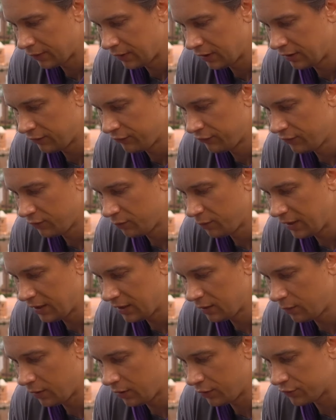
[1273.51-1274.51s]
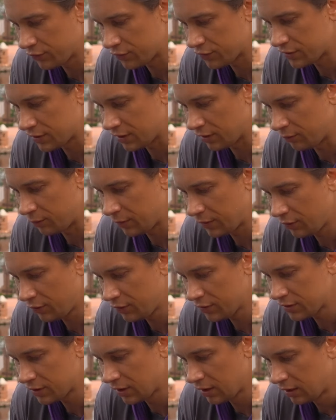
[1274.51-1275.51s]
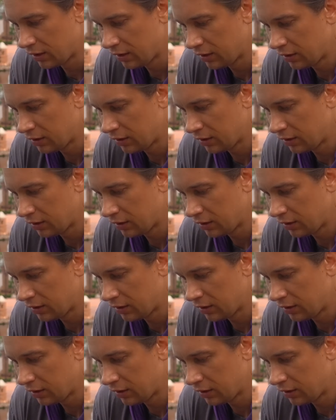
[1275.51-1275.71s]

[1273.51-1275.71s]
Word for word: and feel bad about yourself because